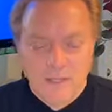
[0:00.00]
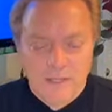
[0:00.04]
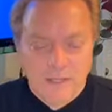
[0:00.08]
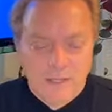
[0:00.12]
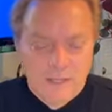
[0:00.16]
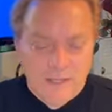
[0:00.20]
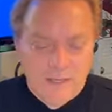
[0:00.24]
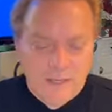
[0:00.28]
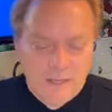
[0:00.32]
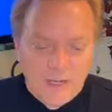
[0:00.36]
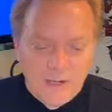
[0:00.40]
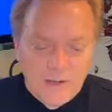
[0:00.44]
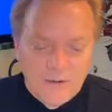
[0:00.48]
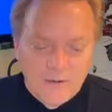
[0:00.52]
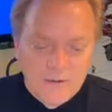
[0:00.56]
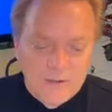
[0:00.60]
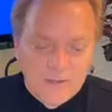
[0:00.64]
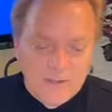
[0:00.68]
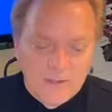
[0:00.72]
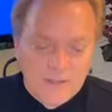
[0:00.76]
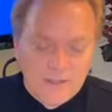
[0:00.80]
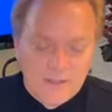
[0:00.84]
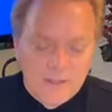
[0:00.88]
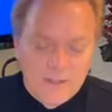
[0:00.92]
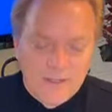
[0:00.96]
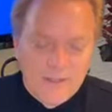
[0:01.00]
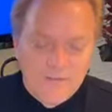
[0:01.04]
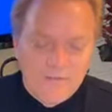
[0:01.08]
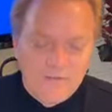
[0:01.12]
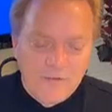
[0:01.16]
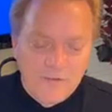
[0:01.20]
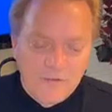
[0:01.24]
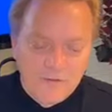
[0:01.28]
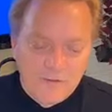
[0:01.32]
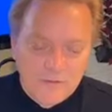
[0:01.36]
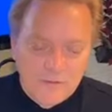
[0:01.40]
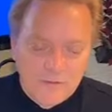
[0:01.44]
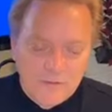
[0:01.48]
Now, if
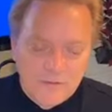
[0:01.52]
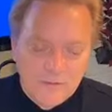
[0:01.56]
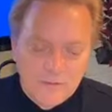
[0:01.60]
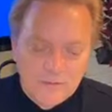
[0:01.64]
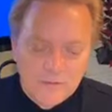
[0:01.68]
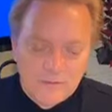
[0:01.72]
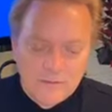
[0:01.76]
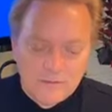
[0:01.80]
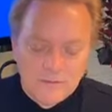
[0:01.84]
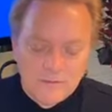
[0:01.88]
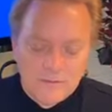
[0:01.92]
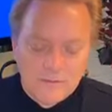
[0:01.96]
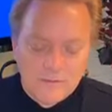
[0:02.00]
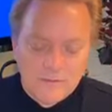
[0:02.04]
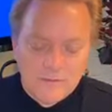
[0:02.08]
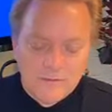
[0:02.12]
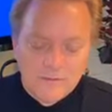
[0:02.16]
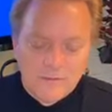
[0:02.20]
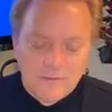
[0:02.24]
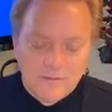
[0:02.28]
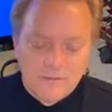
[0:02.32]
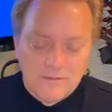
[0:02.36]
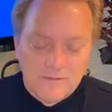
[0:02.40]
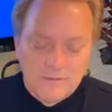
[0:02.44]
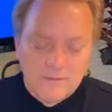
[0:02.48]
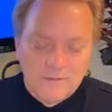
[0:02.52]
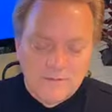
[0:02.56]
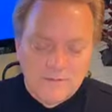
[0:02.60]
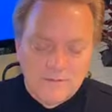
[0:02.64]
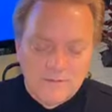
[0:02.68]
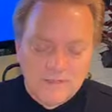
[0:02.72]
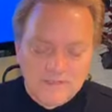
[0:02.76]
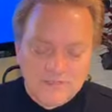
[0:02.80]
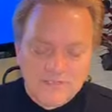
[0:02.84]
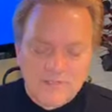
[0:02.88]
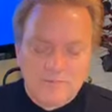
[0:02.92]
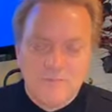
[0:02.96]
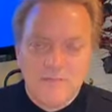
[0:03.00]
you
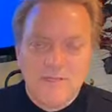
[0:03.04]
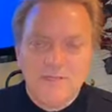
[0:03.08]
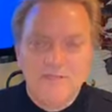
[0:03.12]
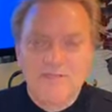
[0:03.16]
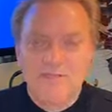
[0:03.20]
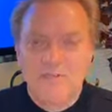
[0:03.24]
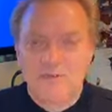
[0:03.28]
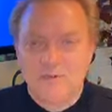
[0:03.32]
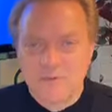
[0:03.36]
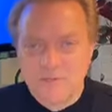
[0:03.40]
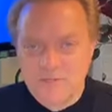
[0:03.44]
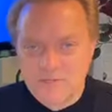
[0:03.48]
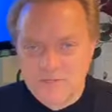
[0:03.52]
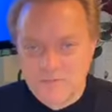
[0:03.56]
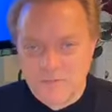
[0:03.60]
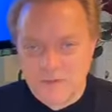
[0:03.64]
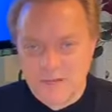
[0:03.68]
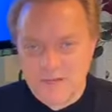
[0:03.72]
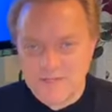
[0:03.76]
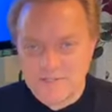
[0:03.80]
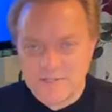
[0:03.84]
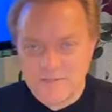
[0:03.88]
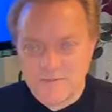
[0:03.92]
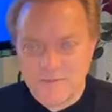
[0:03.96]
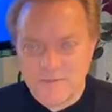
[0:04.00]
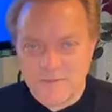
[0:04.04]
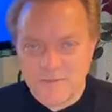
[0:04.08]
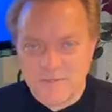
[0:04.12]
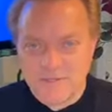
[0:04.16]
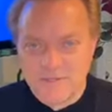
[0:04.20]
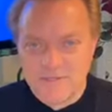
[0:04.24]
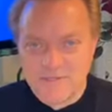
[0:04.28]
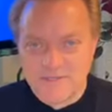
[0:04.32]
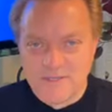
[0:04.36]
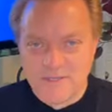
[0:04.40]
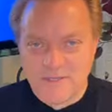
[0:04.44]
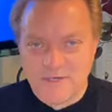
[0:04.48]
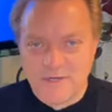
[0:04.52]
dismiss your
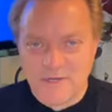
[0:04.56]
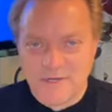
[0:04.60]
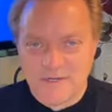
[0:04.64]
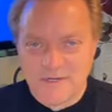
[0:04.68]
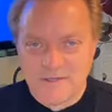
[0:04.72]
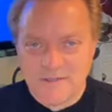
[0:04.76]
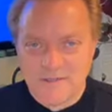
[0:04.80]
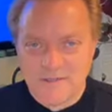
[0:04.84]
responsibilities there,